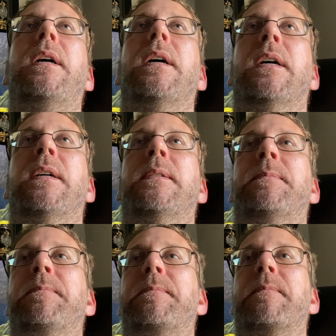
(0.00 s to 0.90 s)

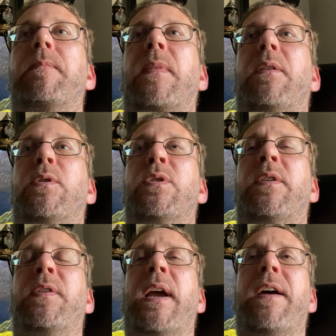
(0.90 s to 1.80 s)
Um, First of all,
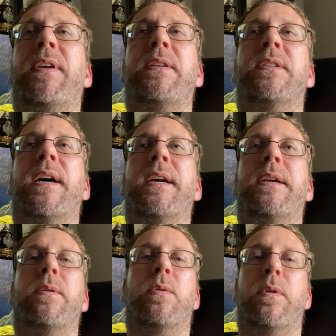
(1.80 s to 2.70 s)
if you have
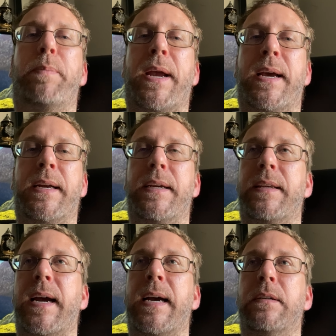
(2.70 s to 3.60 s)
anxiety or panic
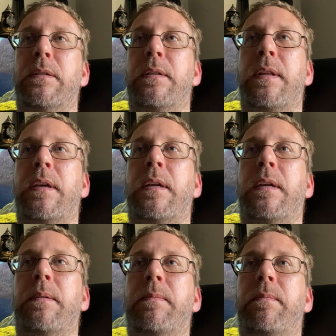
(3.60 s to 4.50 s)
attacks,
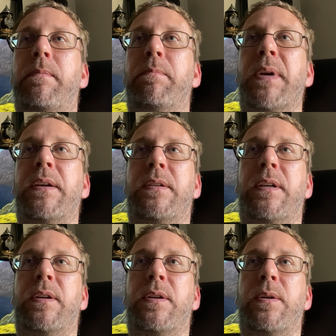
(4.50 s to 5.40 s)
the best
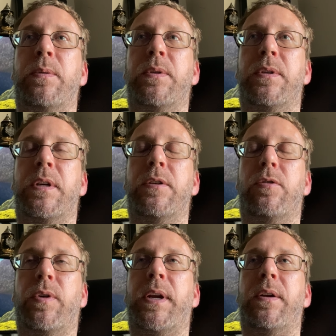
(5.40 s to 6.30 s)
thing to do is get
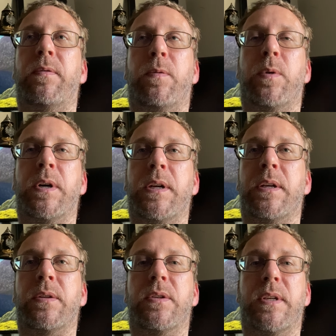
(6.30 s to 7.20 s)
treated for it
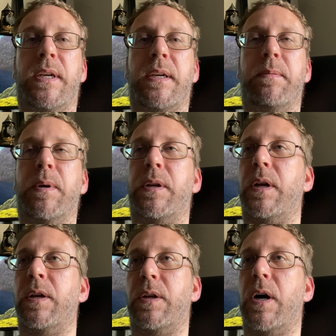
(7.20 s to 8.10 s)
and see
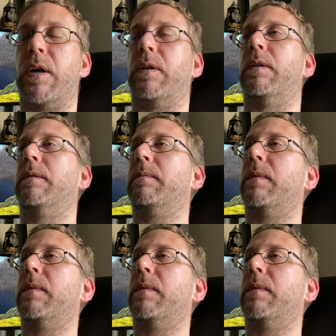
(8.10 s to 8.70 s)
a doctor,